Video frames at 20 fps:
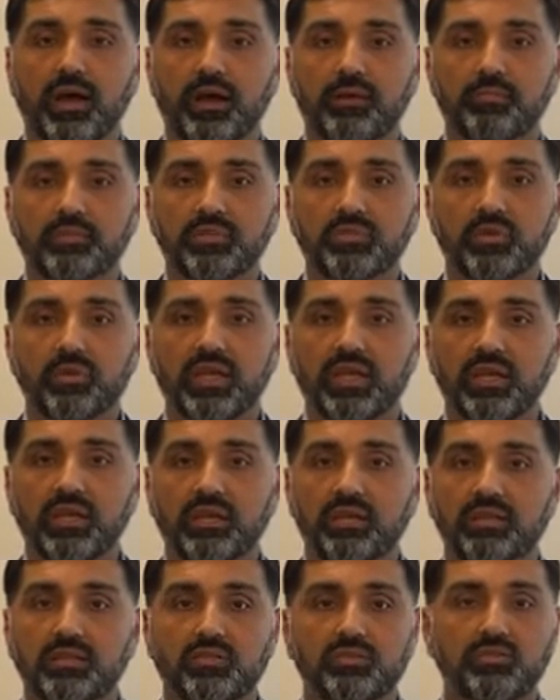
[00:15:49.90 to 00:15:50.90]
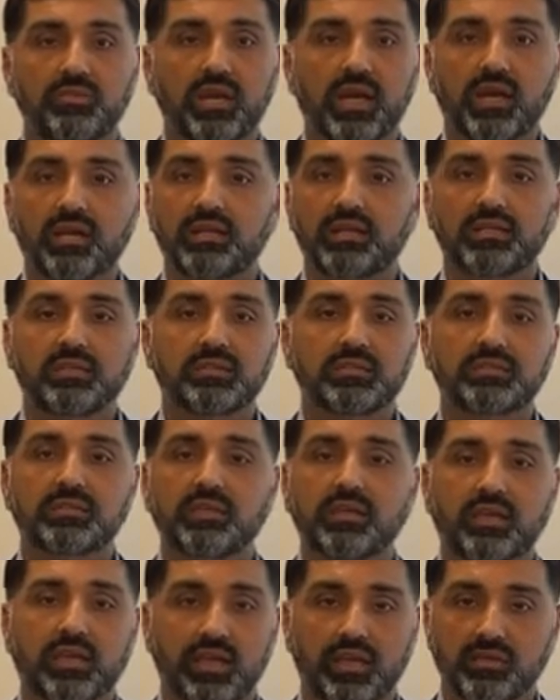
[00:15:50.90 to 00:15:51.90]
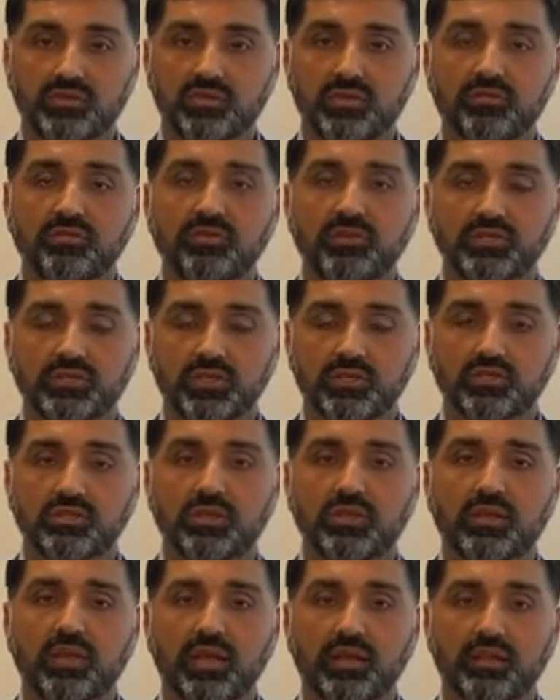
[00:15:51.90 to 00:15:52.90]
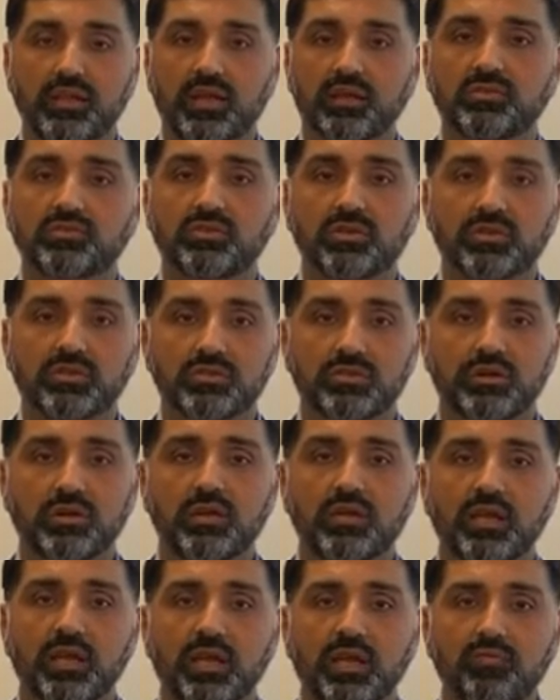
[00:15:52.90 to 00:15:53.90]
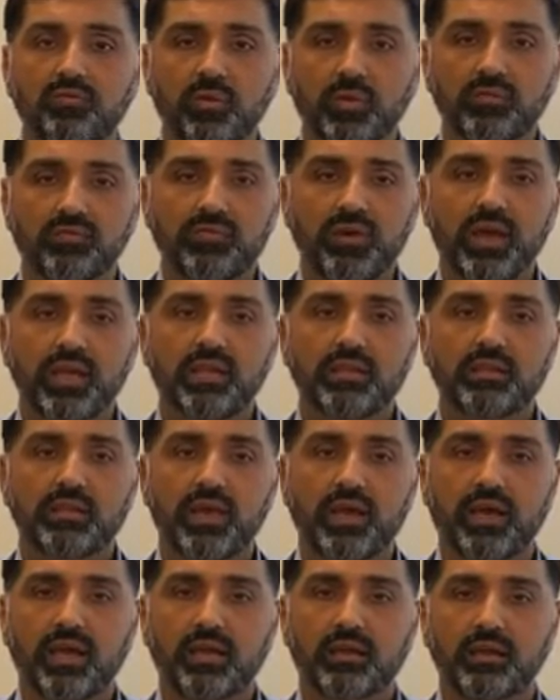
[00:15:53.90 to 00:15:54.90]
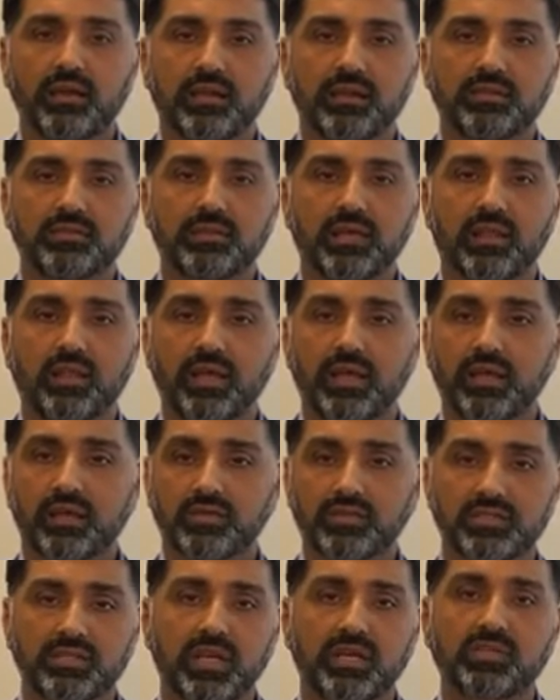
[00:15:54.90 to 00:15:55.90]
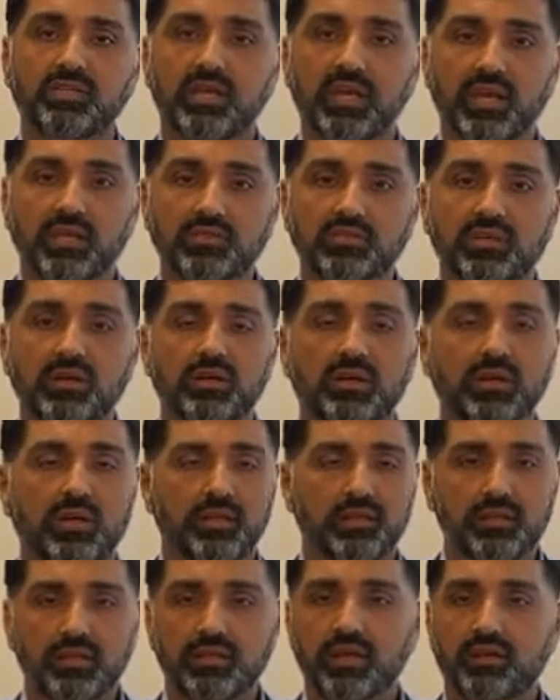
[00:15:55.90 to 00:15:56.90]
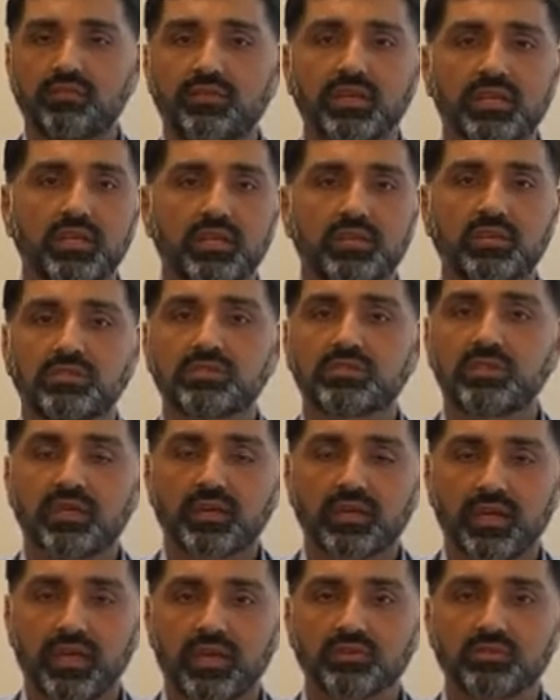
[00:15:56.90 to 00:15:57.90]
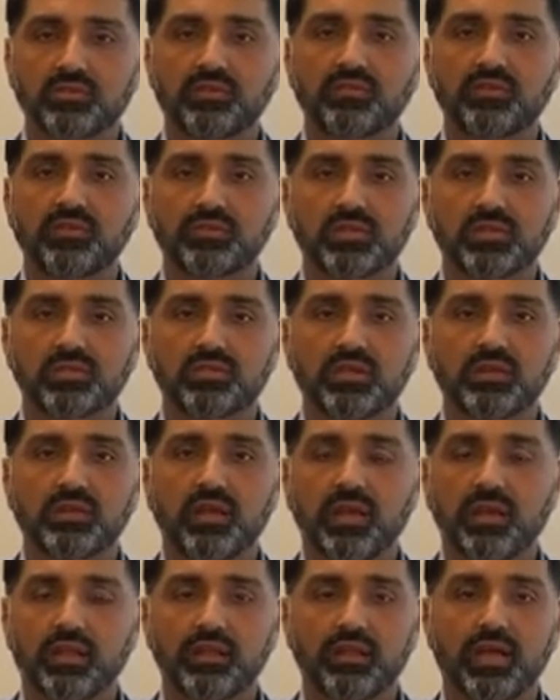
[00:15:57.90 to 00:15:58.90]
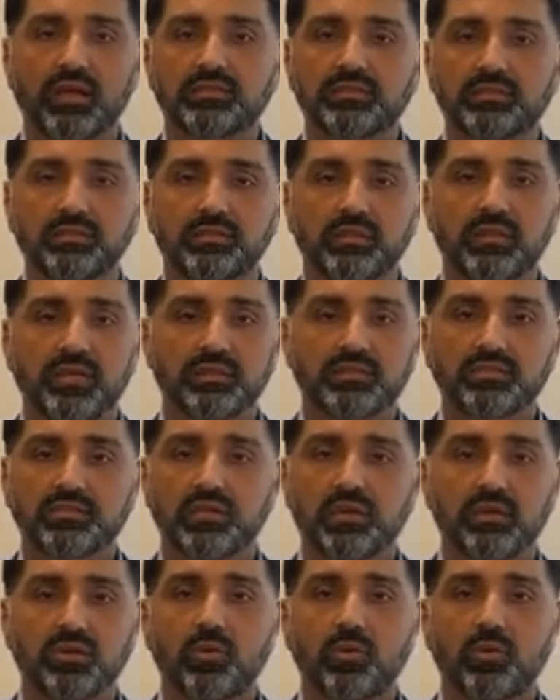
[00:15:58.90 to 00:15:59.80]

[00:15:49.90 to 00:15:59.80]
So they do not need to see a cancer physician at that juncture. If we find that it's a later stage cancer, they definitely need to see a cancer physician, and that's done